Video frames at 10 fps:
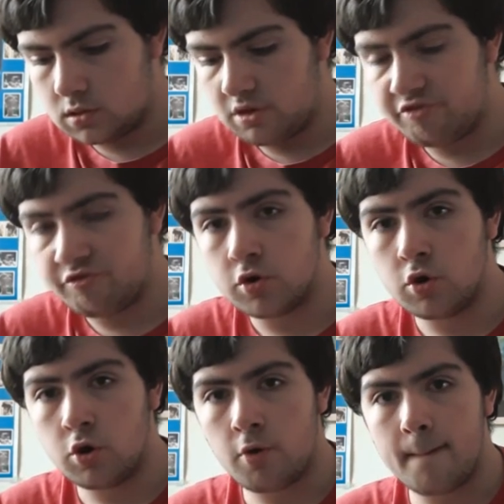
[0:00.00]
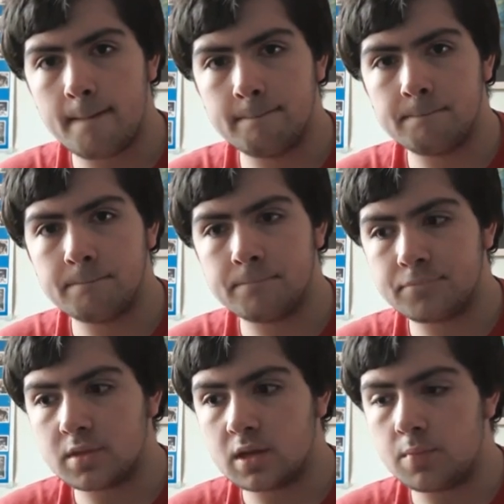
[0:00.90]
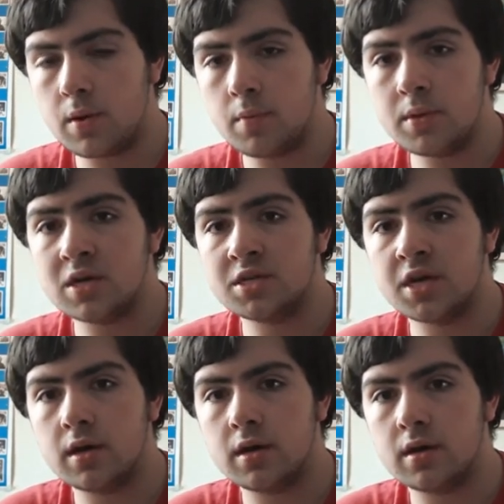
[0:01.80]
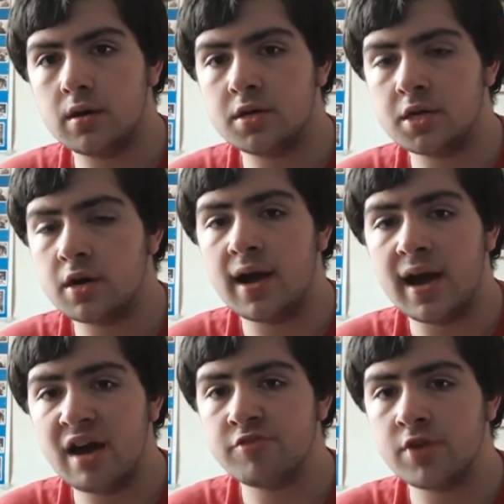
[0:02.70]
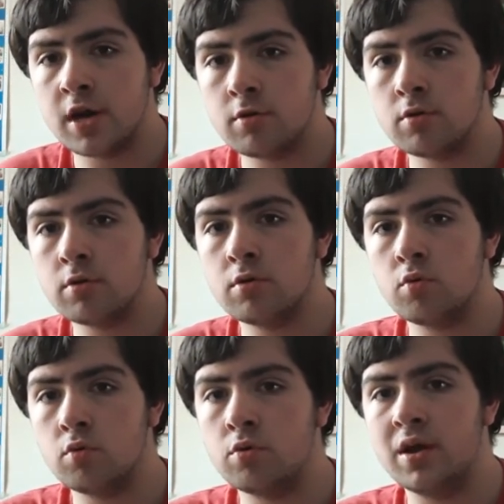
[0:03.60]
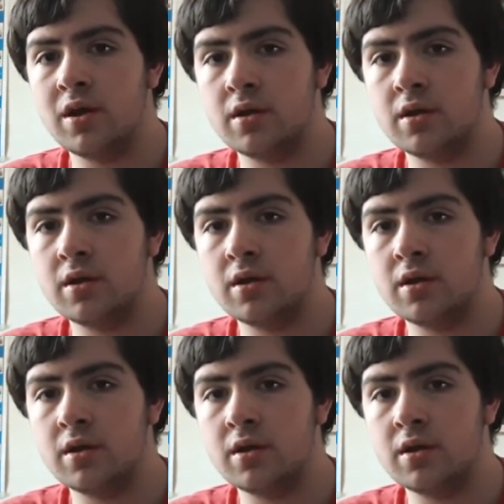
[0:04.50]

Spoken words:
For probably an entire half hour or